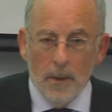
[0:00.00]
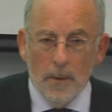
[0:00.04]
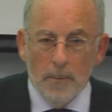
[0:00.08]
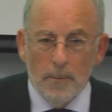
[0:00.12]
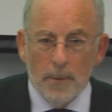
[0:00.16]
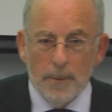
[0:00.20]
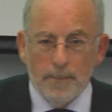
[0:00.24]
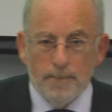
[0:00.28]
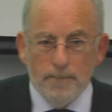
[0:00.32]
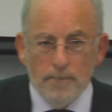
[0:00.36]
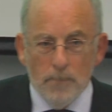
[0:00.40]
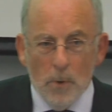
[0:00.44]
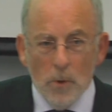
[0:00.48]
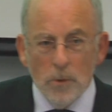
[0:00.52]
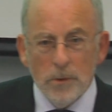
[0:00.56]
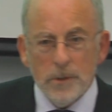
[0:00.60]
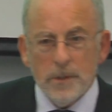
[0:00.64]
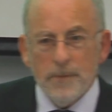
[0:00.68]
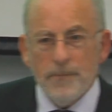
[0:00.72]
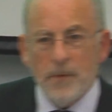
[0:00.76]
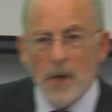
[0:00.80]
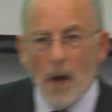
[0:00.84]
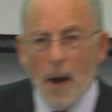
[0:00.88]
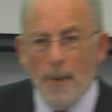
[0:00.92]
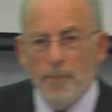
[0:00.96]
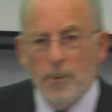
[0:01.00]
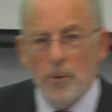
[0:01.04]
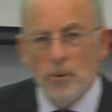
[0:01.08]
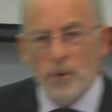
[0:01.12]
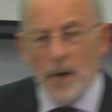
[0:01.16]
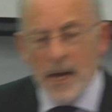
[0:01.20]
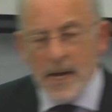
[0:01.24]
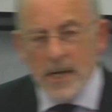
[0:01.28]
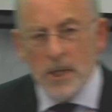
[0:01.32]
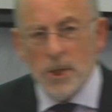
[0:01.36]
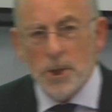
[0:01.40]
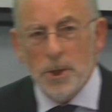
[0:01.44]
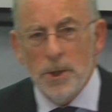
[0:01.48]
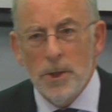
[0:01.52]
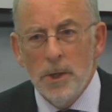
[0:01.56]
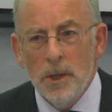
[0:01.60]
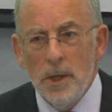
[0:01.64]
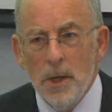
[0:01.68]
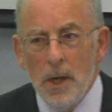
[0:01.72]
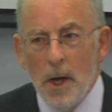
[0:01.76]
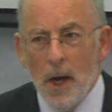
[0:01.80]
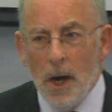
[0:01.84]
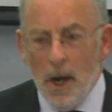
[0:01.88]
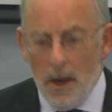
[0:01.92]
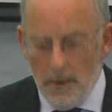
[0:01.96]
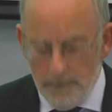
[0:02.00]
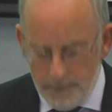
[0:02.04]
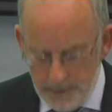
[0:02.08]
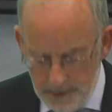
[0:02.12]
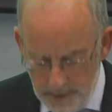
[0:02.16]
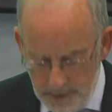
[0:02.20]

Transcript: but most of the operation of